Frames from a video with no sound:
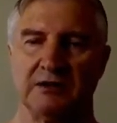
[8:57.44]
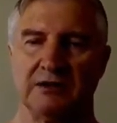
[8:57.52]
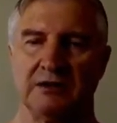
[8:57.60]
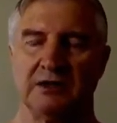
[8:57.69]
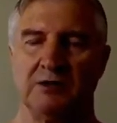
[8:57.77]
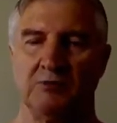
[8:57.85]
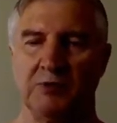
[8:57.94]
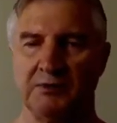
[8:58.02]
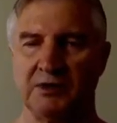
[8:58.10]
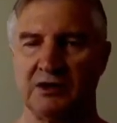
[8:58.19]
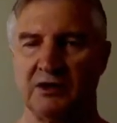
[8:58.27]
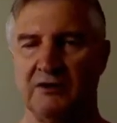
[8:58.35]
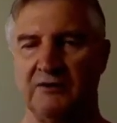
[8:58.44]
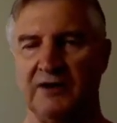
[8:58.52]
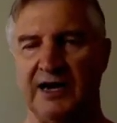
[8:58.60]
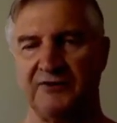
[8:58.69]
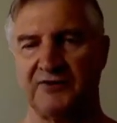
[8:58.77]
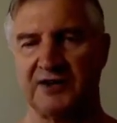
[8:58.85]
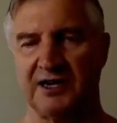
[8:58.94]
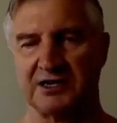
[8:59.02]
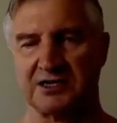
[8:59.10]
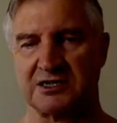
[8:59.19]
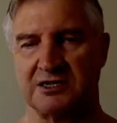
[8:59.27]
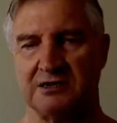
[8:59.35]
The women of
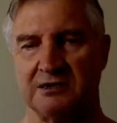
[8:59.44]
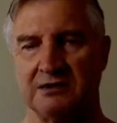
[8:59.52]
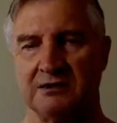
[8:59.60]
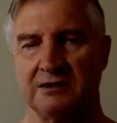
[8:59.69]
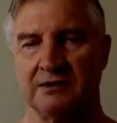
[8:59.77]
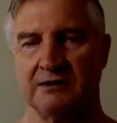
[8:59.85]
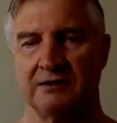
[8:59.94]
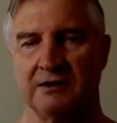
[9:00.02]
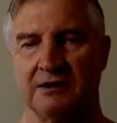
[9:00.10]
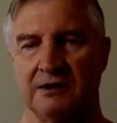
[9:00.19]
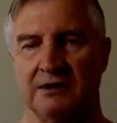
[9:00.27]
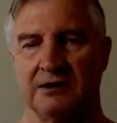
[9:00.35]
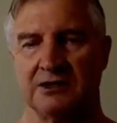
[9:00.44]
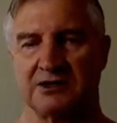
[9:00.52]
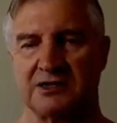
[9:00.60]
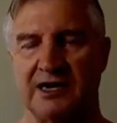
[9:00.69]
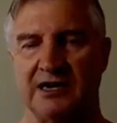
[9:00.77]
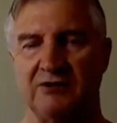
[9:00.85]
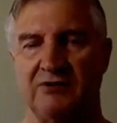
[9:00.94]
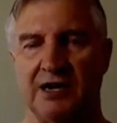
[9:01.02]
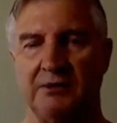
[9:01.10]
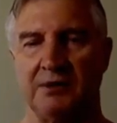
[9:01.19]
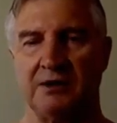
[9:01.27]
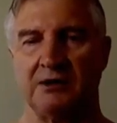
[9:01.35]
Afghanistan, Saudi
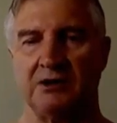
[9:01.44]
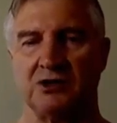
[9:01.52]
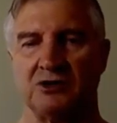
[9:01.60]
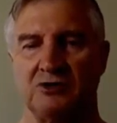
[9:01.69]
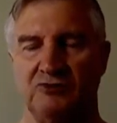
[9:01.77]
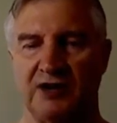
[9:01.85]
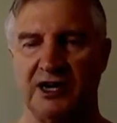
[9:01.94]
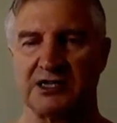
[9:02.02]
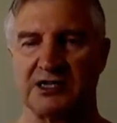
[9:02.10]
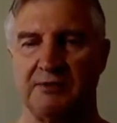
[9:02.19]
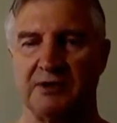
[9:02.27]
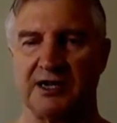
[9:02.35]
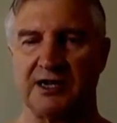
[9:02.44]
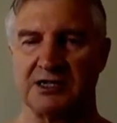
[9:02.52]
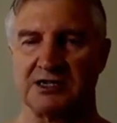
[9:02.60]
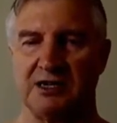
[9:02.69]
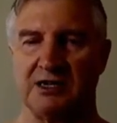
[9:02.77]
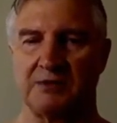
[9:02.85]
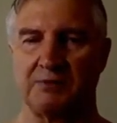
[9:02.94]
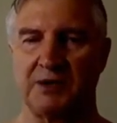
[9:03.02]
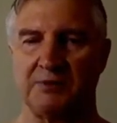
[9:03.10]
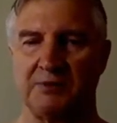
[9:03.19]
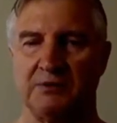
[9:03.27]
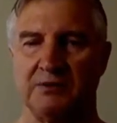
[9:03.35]
Arabian, should raise up against these
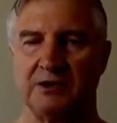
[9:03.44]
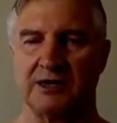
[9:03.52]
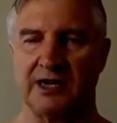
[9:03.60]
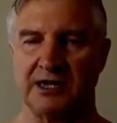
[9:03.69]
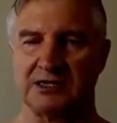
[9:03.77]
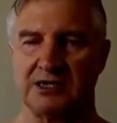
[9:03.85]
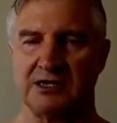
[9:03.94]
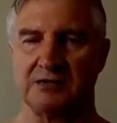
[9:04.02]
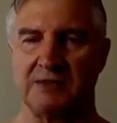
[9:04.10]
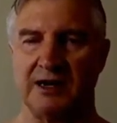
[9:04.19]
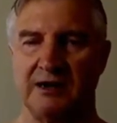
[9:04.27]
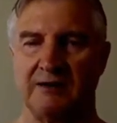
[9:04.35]
people, against these men